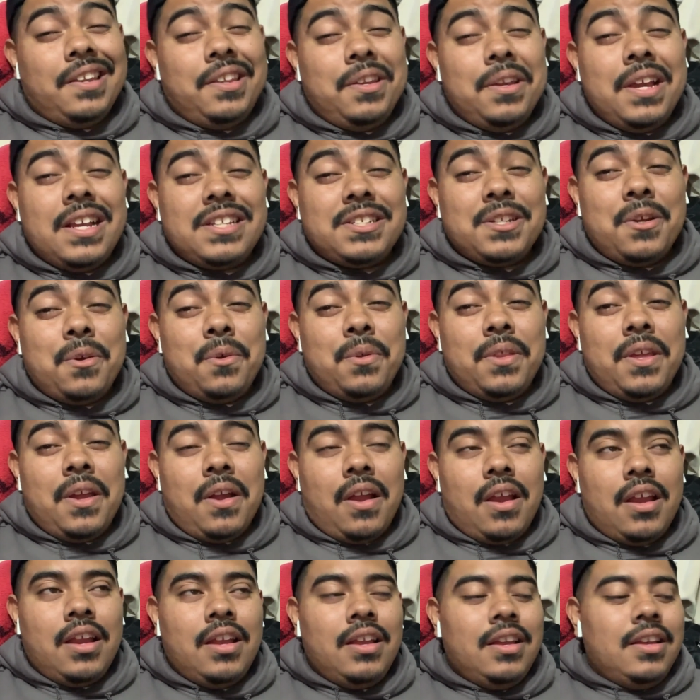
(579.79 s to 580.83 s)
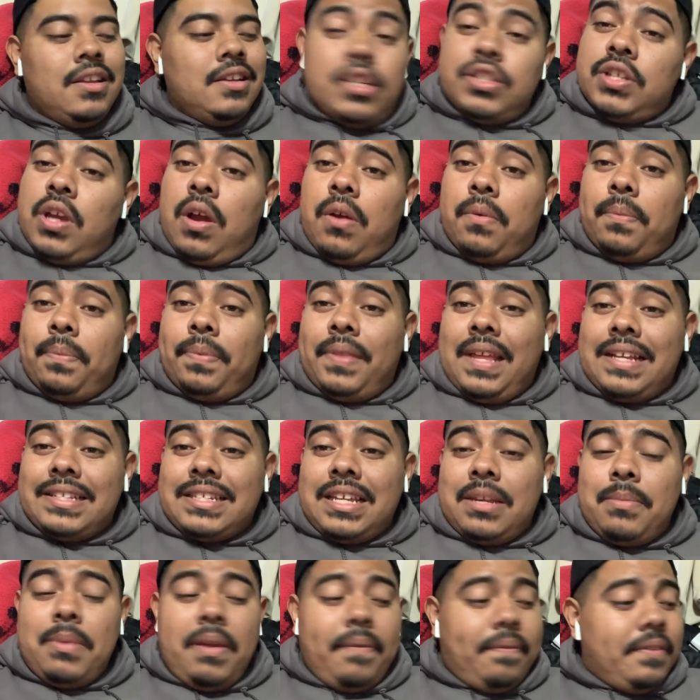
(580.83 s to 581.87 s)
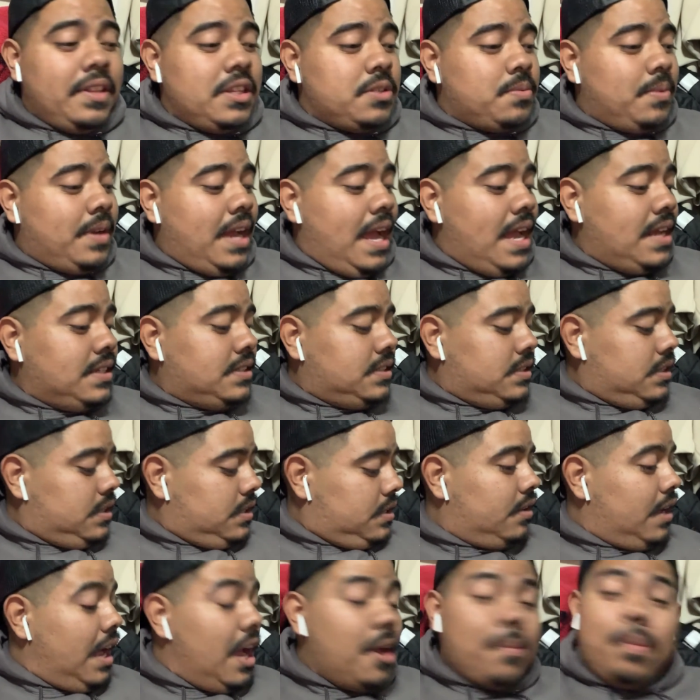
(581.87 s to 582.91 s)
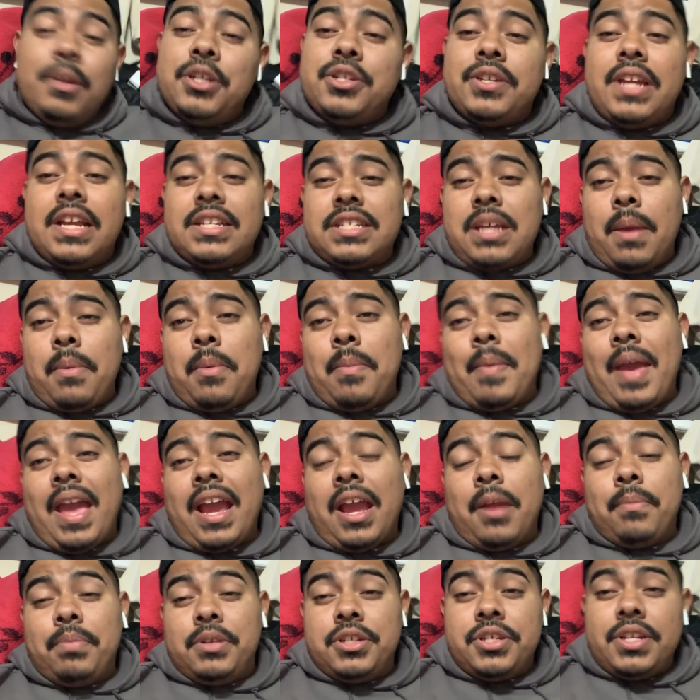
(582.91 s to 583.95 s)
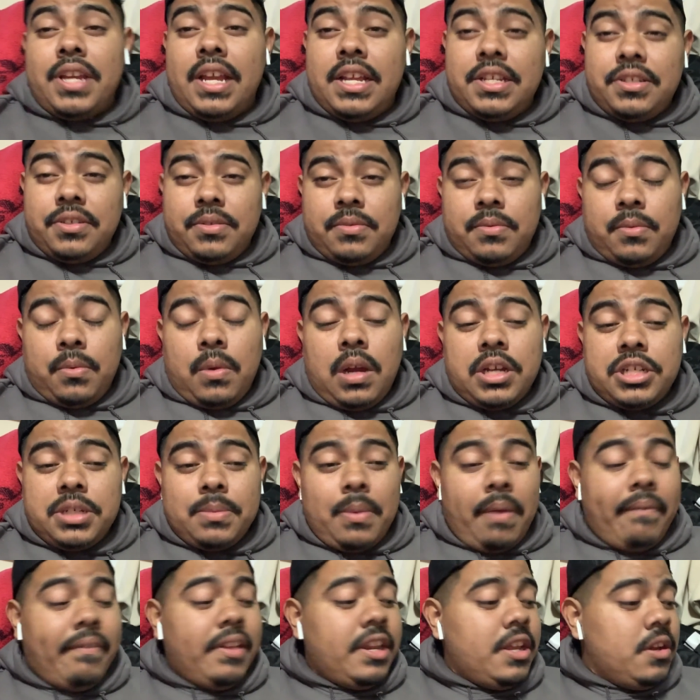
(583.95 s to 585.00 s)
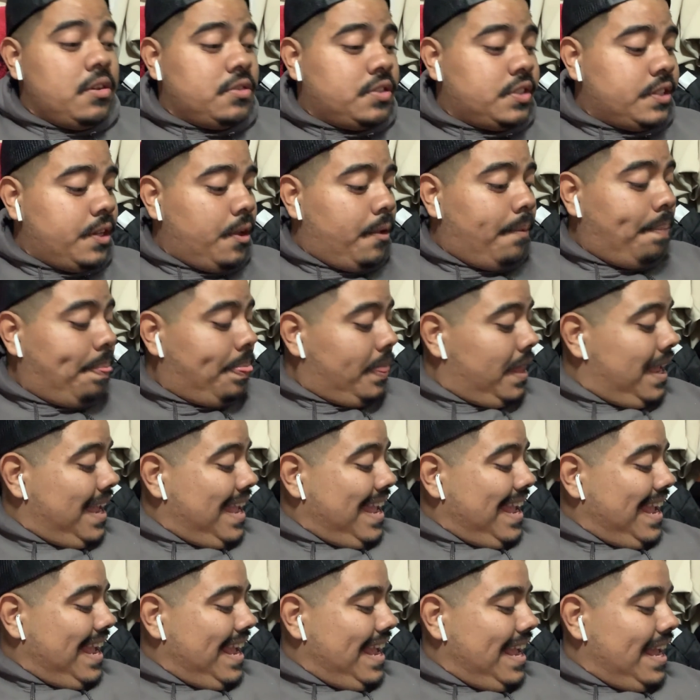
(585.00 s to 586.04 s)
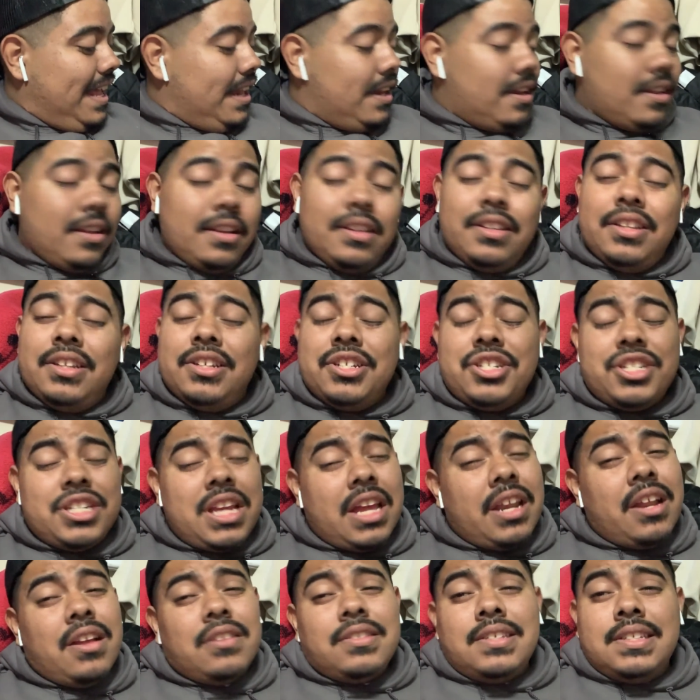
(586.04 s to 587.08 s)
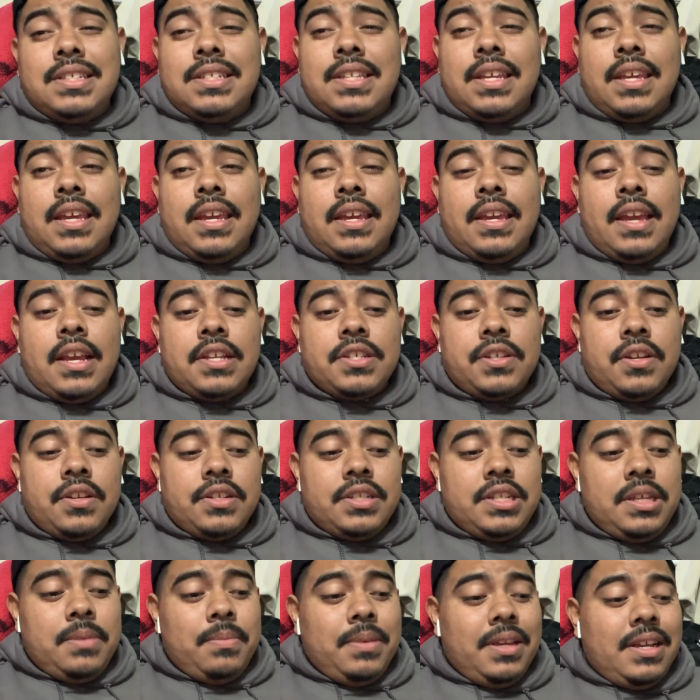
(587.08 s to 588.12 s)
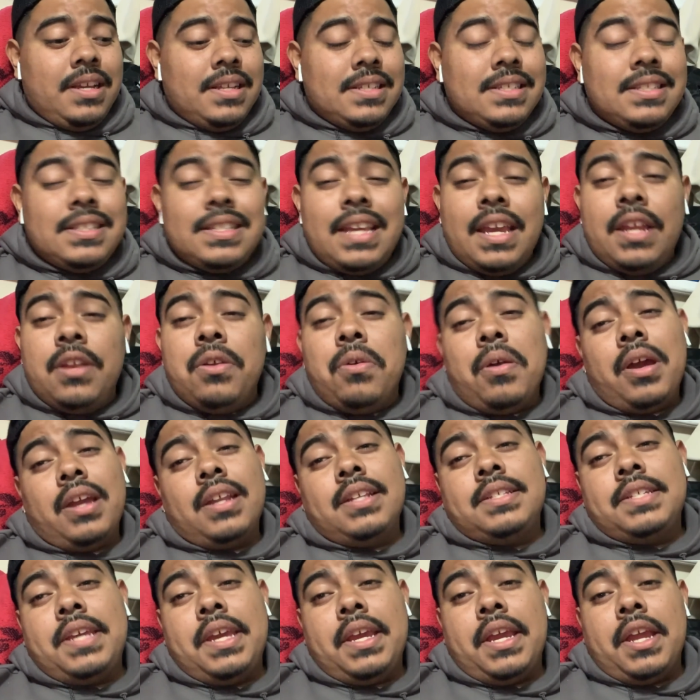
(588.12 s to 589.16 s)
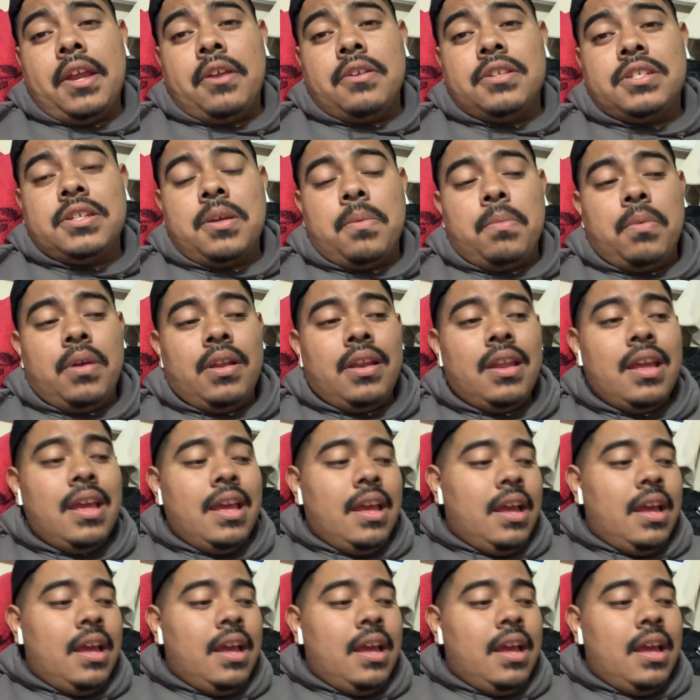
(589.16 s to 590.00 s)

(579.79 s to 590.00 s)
guys know who they are. So that's going to be it for this one, guys. I appreciate you guys coming back. I appreciate you guys watching my videos still. And shout out to Sticky Kicks RC, because they know how to take care of someone.